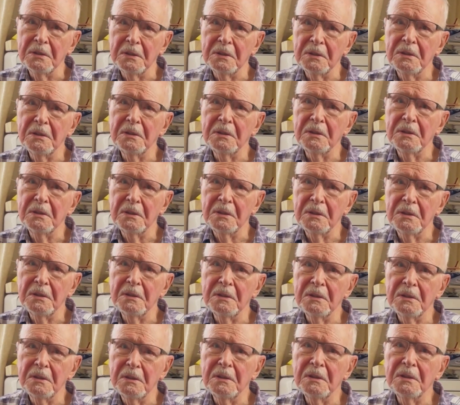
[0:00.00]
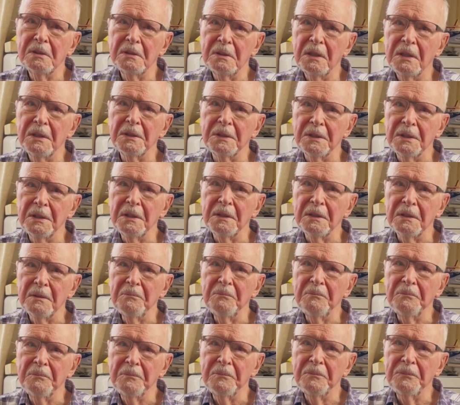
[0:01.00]
Yes. And,
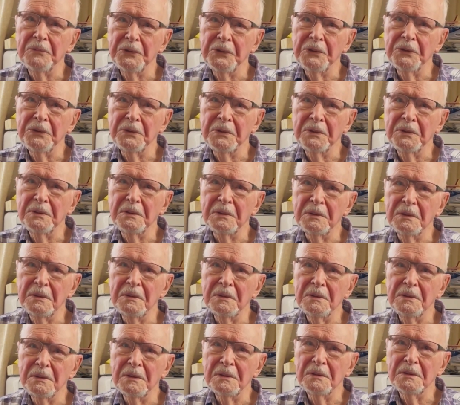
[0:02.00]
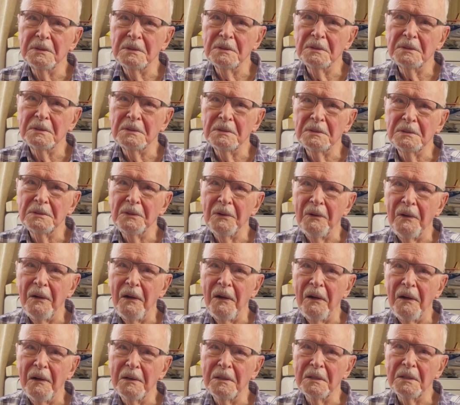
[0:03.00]
Now, I mean, the general
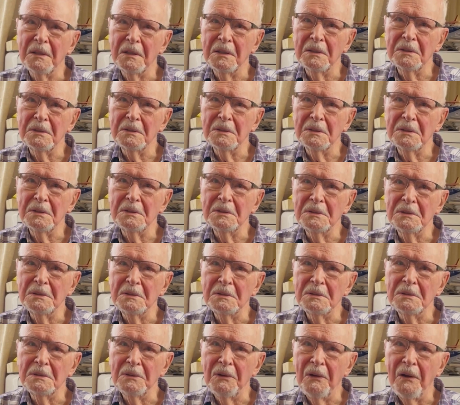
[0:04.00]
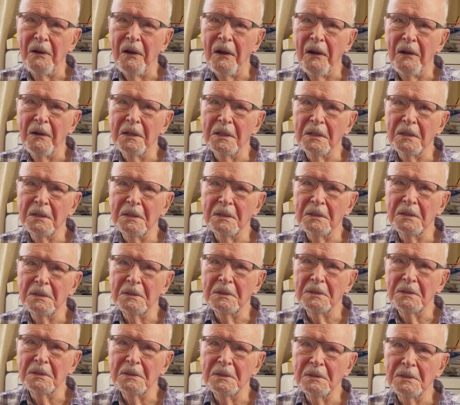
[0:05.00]
theme I think we're talking about here is
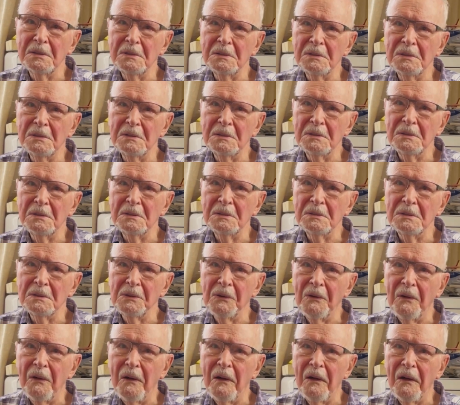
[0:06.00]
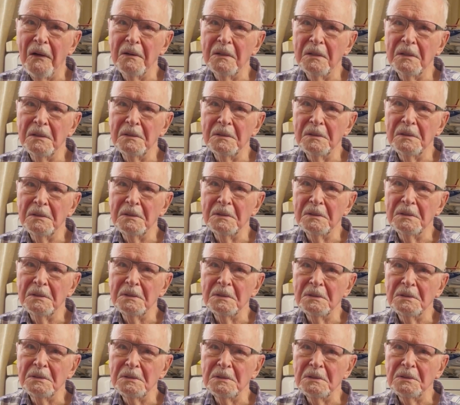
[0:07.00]
how new
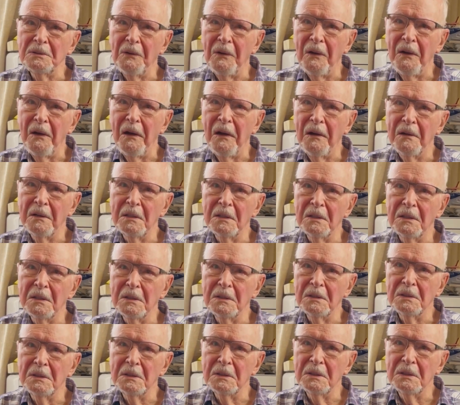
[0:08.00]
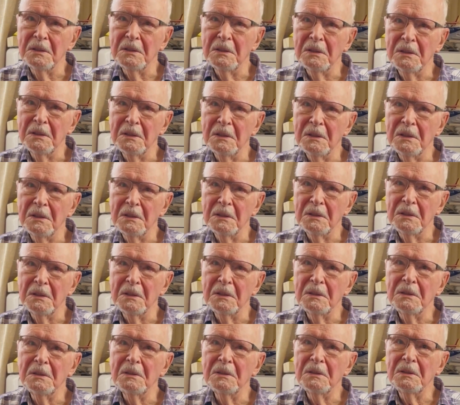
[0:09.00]
things emerge out of
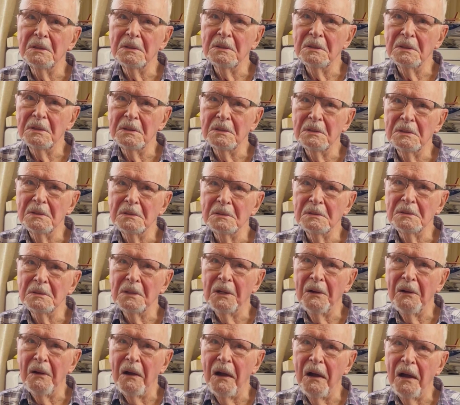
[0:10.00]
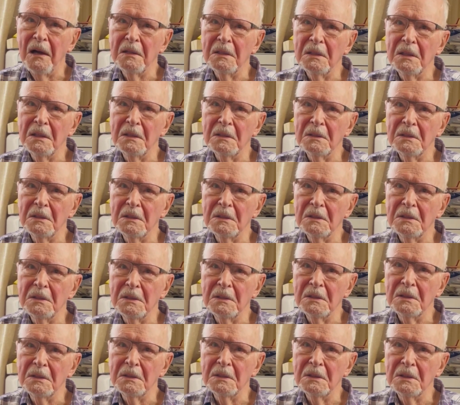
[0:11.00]
what's gone before, I
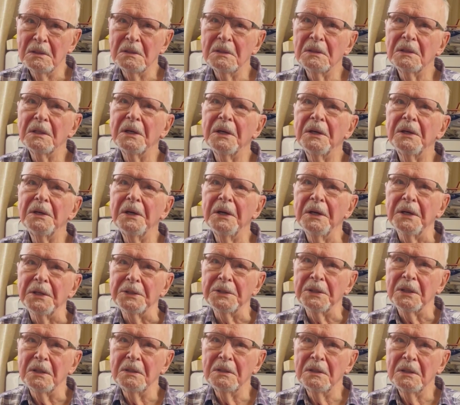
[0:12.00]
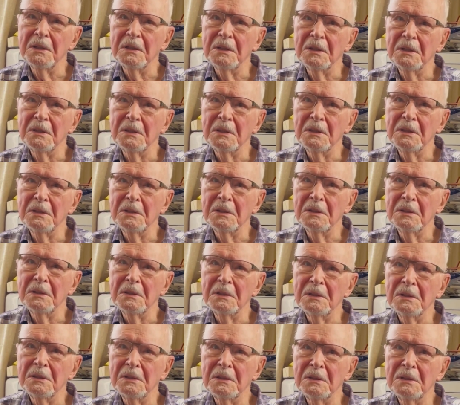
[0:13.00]
suppose. And sometimes it's a
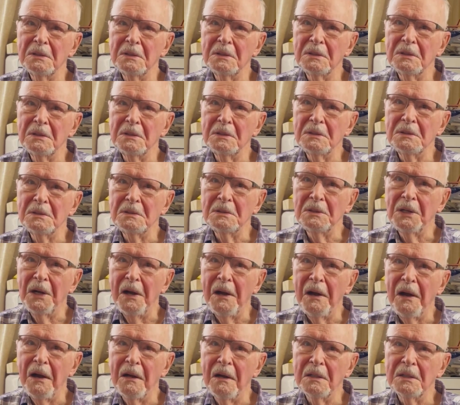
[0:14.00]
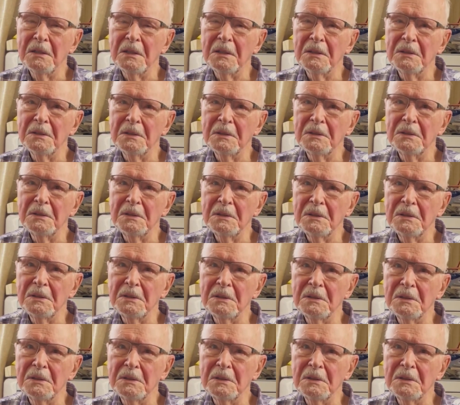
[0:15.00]
minor change or a shift, but sometimes it's